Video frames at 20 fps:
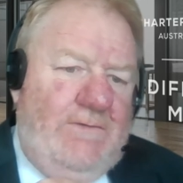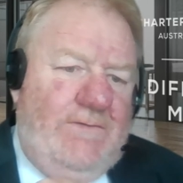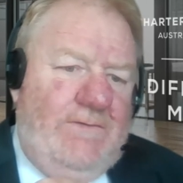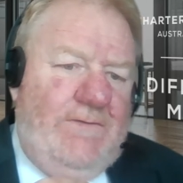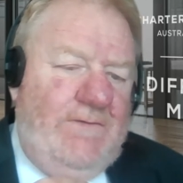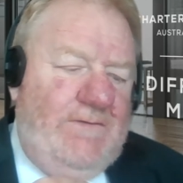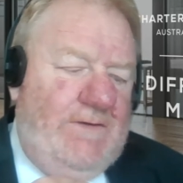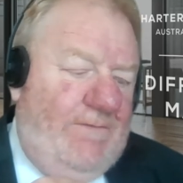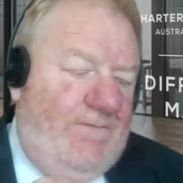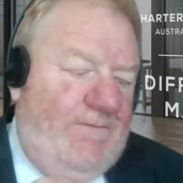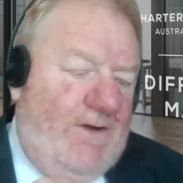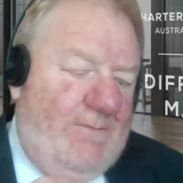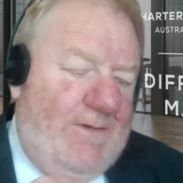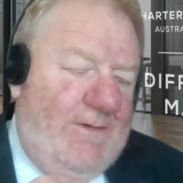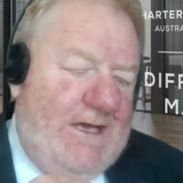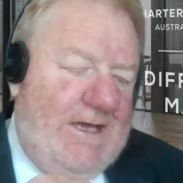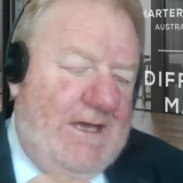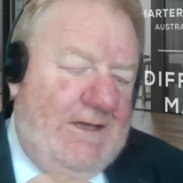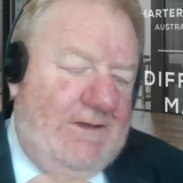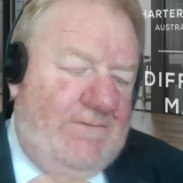Susan, if I
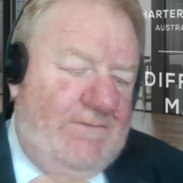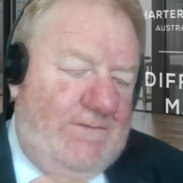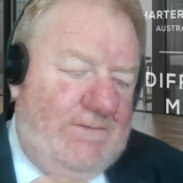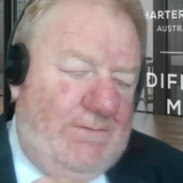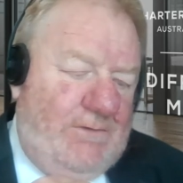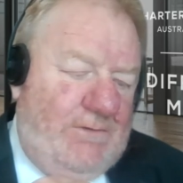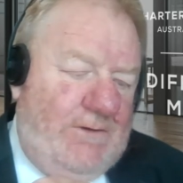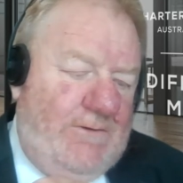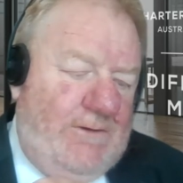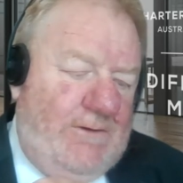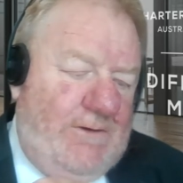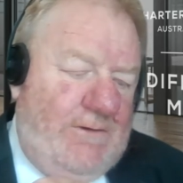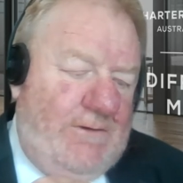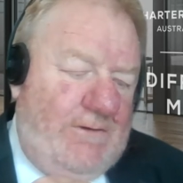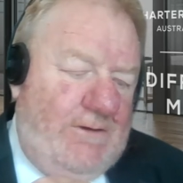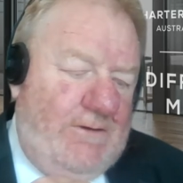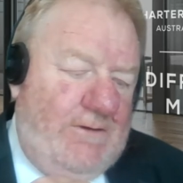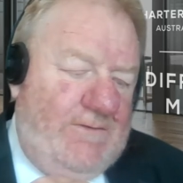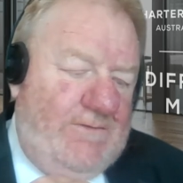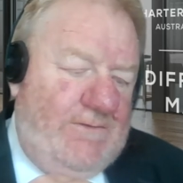may, just to alert
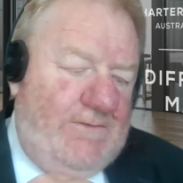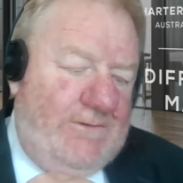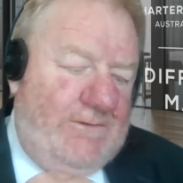colleagues